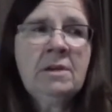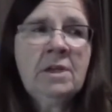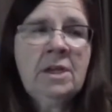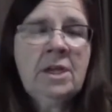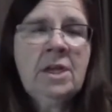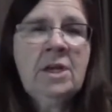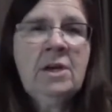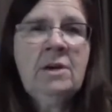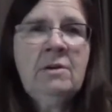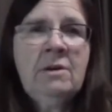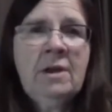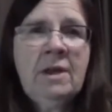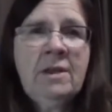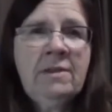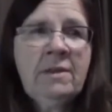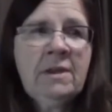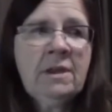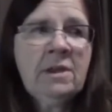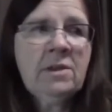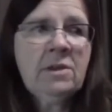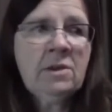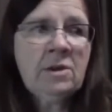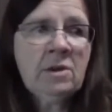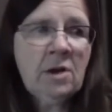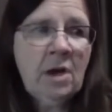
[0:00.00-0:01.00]
I
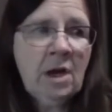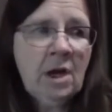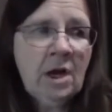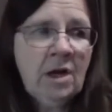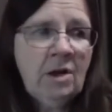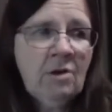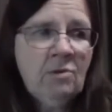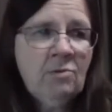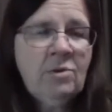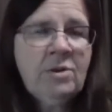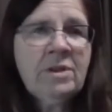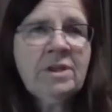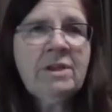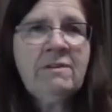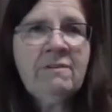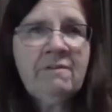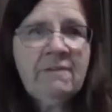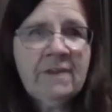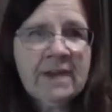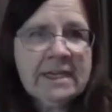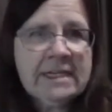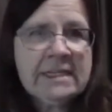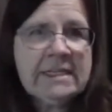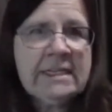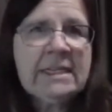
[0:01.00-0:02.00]
think they're all really
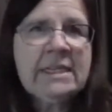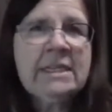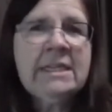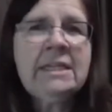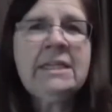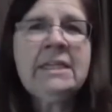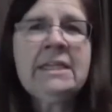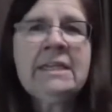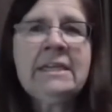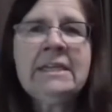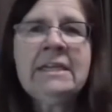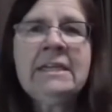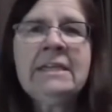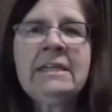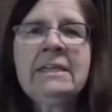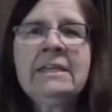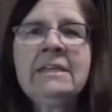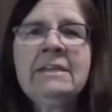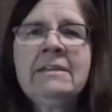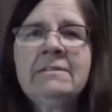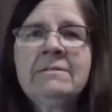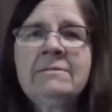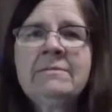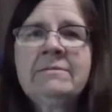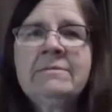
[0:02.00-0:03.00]
vested in it.